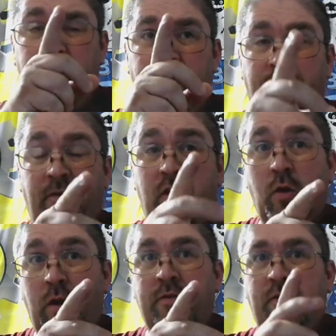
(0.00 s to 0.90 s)

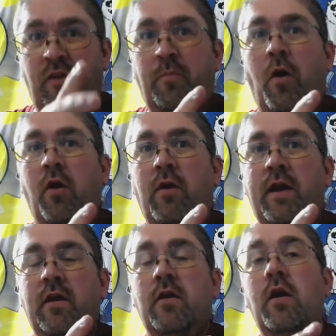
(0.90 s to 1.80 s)
videoing this part right
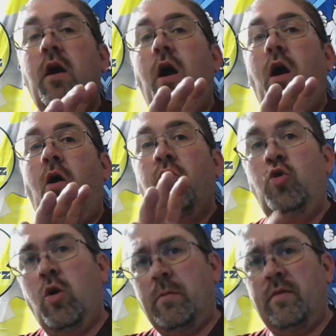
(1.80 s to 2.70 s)
here. On a
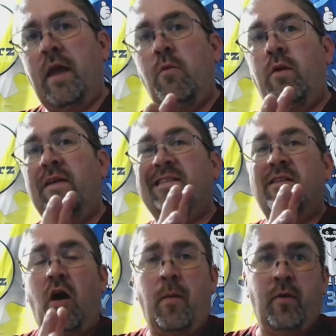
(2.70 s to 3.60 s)
normal day when it's in
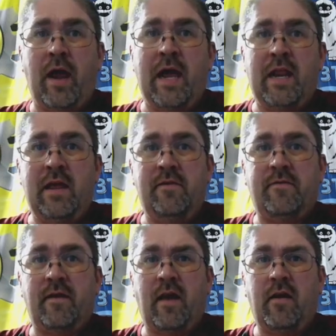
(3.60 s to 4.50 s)
the upper
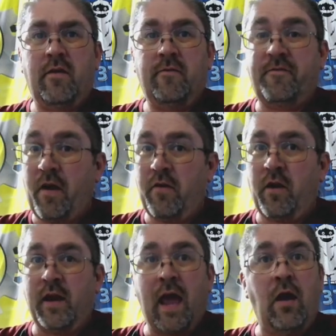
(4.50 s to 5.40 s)
80s,
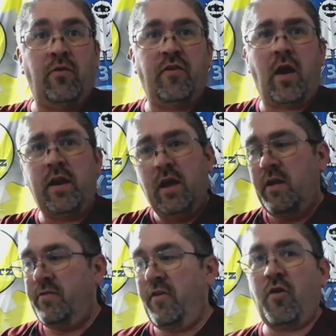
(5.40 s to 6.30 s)
Fahrenheit outside,
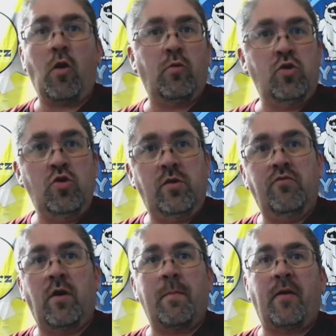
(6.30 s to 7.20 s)
this car will usually
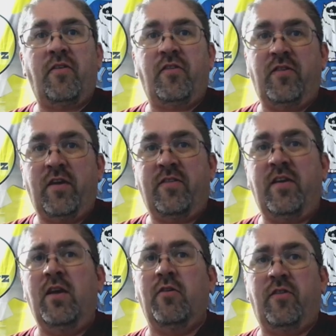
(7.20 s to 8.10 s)
run about
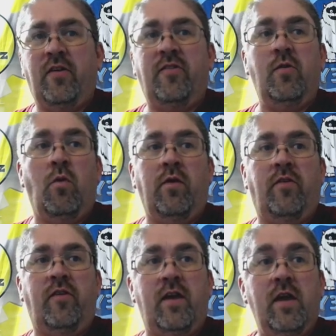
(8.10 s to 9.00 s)
60 or
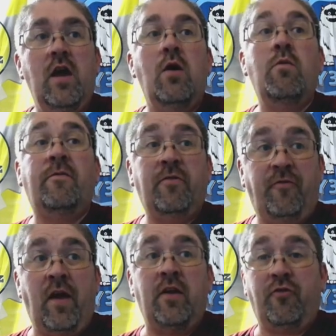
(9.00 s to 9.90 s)
61C with the
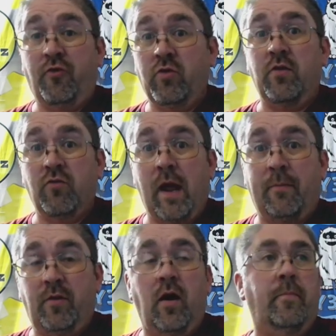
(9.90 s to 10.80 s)
fans fully
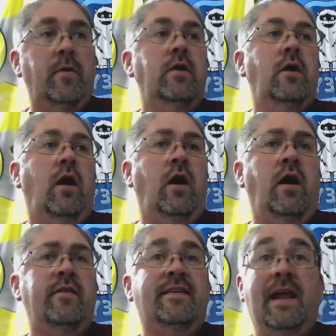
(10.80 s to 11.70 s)
ramped up.
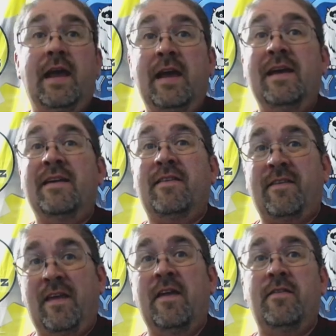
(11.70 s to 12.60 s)
Uh, today
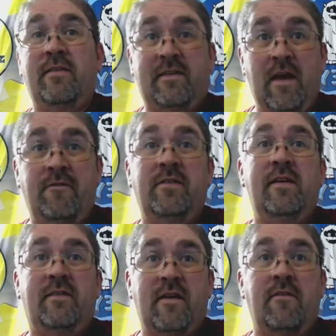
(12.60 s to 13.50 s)
it's hitting 70,
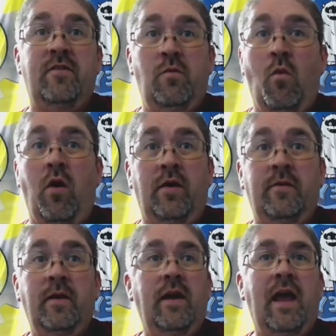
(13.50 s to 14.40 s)

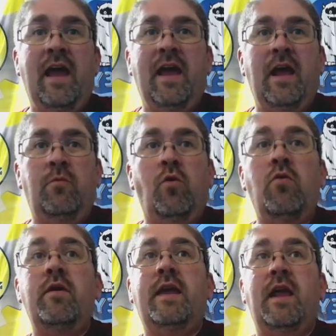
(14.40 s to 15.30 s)
71, and we're
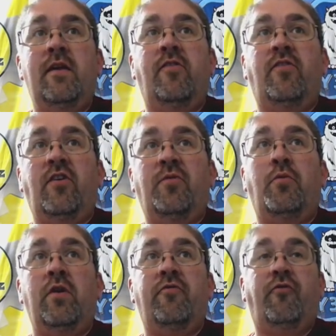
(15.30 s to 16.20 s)
only getting
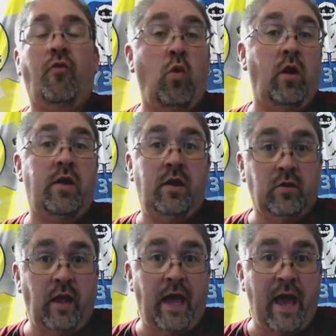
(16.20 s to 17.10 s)
6.4
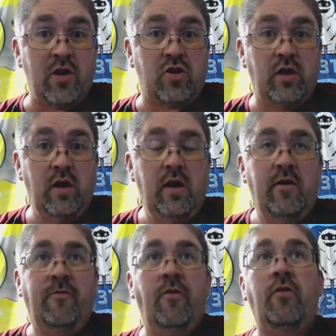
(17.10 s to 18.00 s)
kilohash
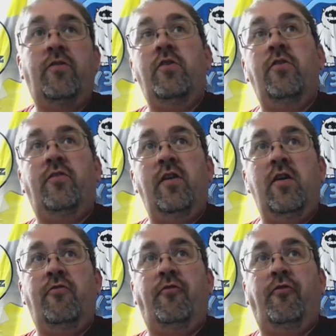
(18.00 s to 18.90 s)
versus
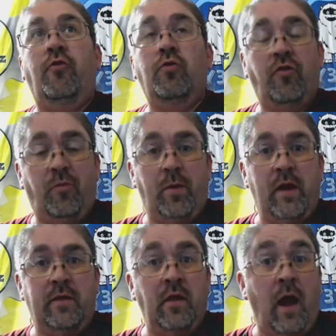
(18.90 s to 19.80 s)
the full
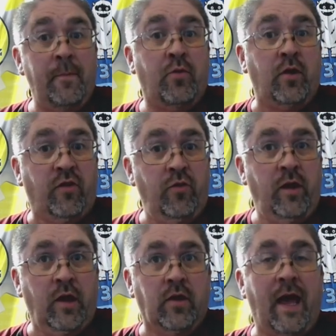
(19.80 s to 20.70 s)
speed 9.2
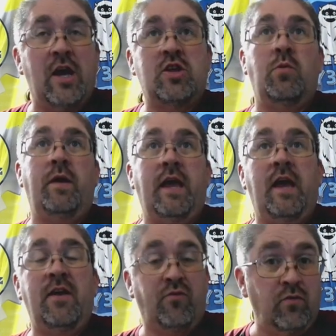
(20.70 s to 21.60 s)
kilohash that we
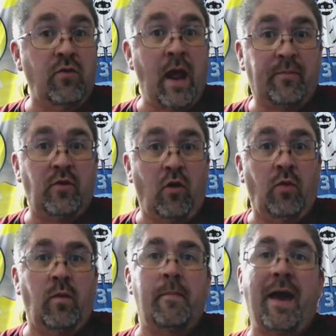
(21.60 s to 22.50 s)
get if we ramped it all the
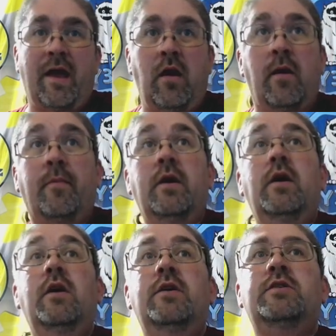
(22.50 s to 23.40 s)
way back up.
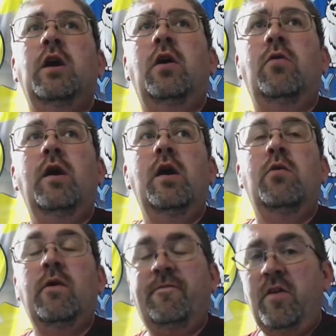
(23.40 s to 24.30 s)
So
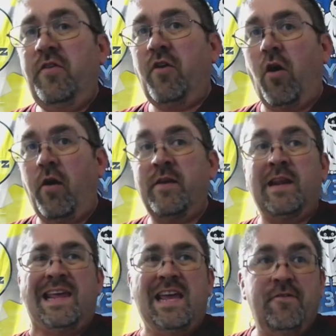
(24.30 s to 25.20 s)
with these cards, and
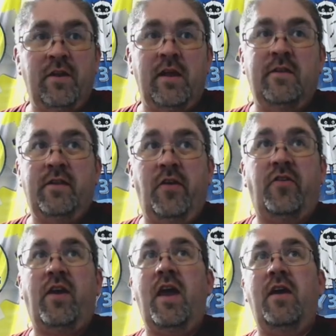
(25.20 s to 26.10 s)
even in this
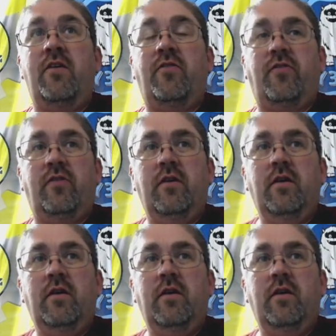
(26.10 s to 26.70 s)
case,